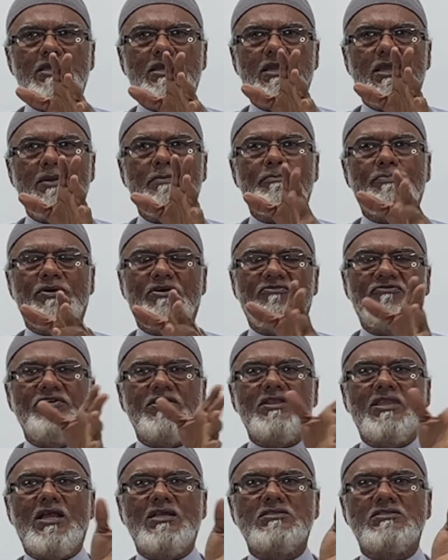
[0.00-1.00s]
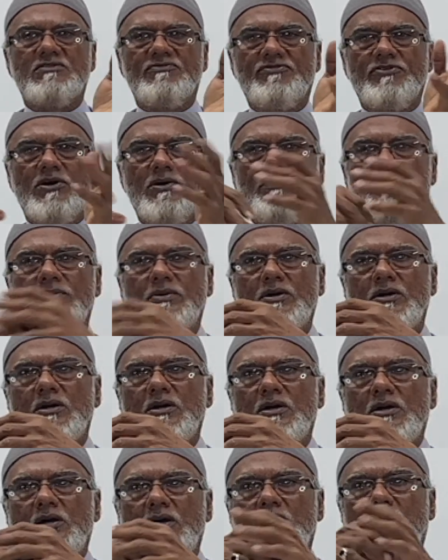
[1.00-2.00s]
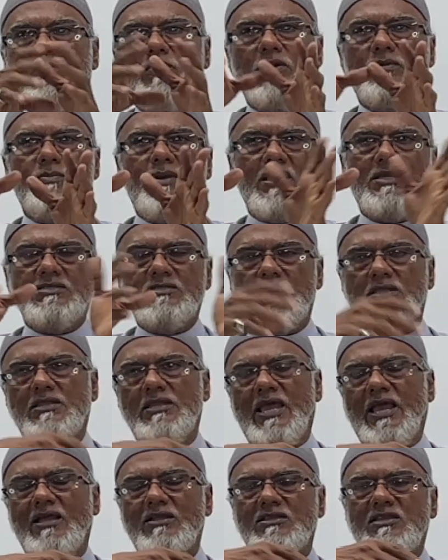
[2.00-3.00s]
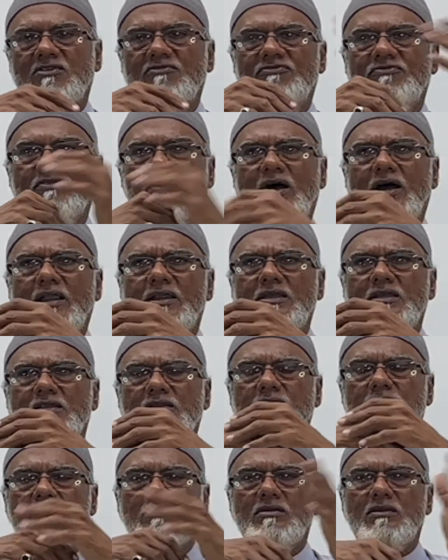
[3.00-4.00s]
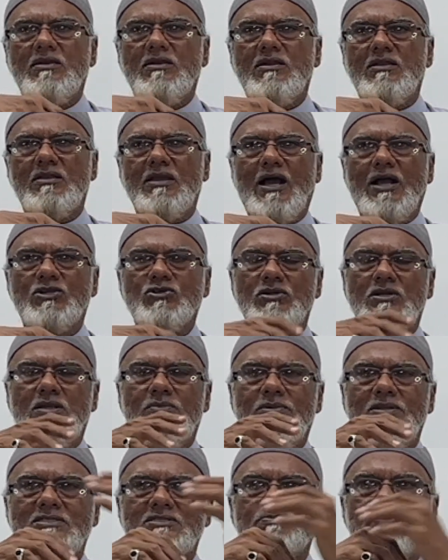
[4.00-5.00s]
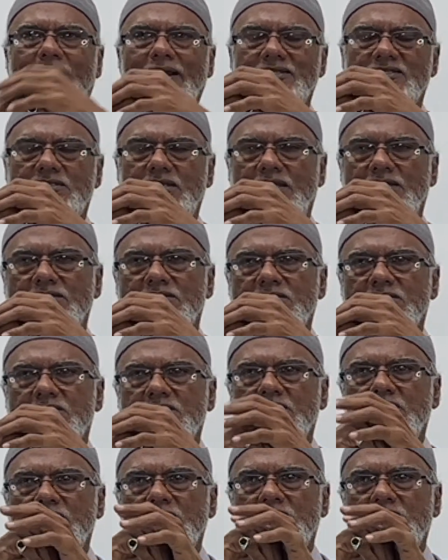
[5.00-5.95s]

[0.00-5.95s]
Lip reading: imperfect tense verb, which makes it negative, and it actually means past tense.